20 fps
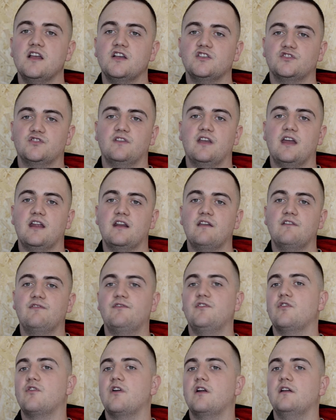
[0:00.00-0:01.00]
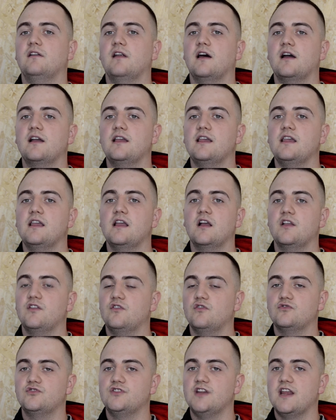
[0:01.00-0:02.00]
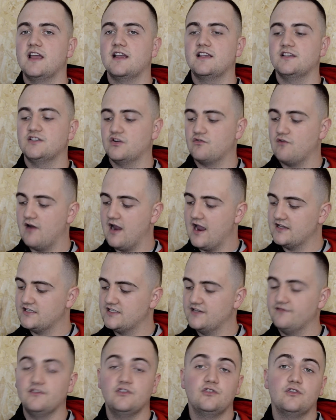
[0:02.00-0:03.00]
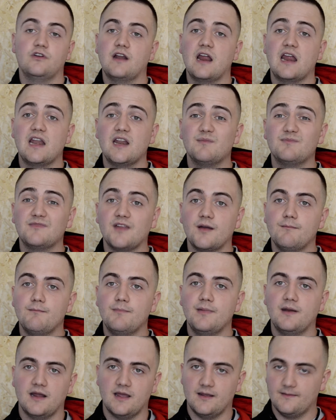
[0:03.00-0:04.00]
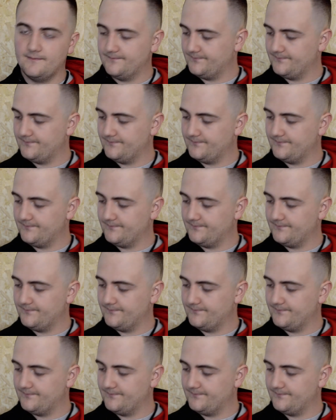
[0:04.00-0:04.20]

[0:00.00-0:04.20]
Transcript: so then if you're unlucky and your snake is aggressive, you don't end up dumping it.